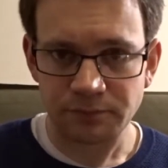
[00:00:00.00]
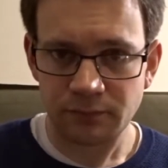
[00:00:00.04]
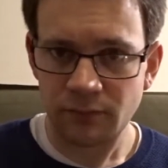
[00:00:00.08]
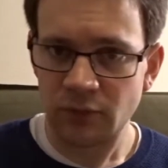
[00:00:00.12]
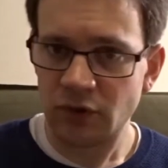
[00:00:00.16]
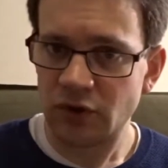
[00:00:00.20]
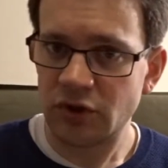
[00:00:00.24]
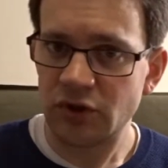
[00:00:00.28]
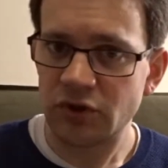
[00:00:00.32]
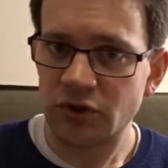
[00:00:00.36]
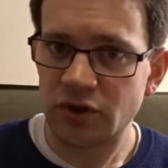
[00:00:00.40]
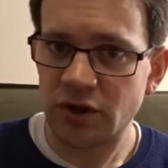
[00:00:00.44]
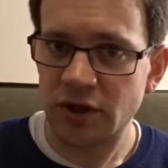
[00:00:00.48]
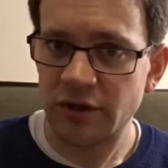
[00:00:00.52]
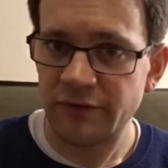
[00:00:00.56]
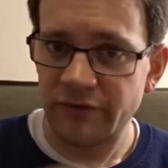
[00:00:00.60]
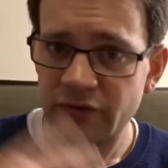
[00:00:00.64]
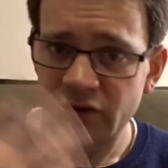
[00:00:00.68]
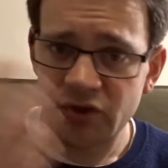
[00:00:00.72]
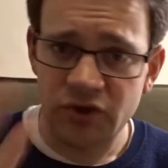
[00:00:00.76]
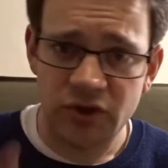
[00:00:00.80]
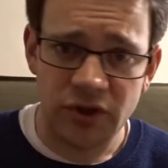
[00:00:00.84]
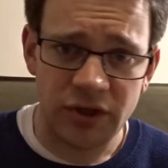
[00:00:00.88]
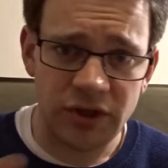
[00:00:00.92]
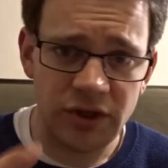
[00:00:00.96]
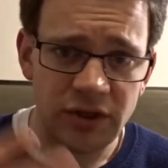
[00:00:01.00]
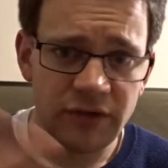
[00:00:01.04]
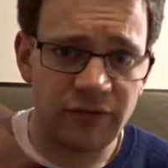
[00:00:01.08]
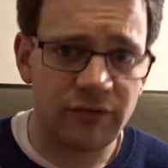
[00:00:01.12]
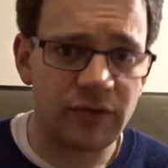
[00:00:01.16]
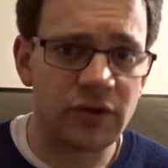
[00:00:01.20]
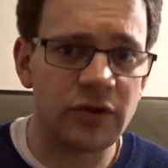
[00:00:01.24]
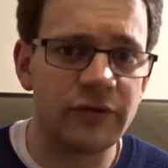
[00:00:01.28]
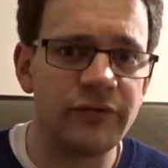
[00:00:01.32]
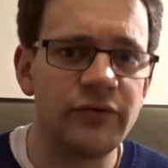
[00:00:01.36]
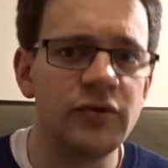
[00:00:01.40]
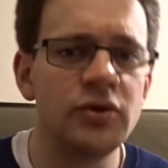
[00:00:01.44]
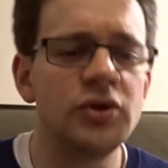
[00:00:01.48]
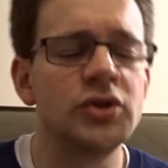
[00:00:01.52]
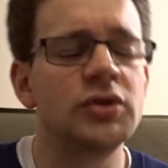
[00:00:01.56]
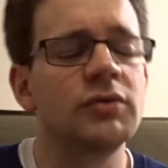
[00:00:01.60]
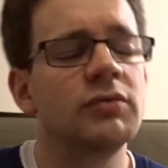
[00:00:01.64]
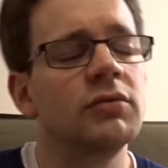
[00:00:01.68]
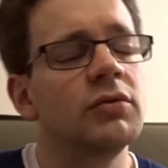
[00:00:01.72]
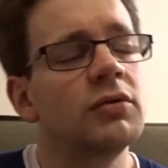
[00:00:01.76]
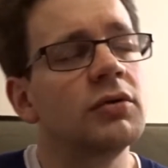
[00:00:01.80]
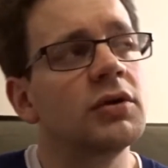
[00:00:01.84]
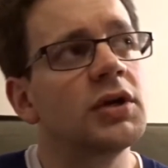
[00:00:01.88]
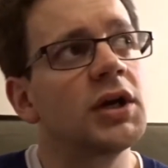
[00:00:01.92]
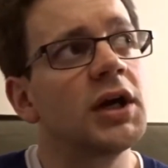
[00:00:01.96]
which is kind of the study of what the future
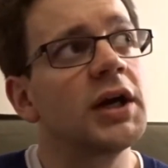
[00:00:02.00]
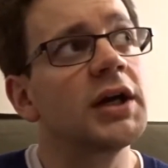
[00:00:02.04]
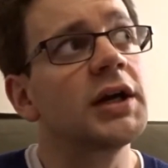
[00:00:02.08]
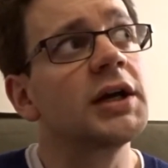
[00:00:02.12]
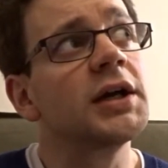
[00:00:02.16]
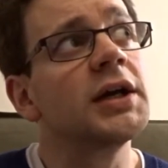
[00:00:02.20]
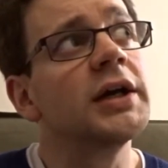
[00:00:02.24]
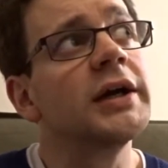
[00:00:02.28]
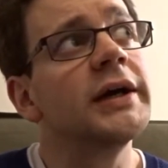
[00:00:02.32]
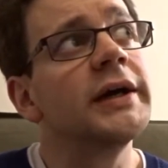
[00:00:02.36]
will look like.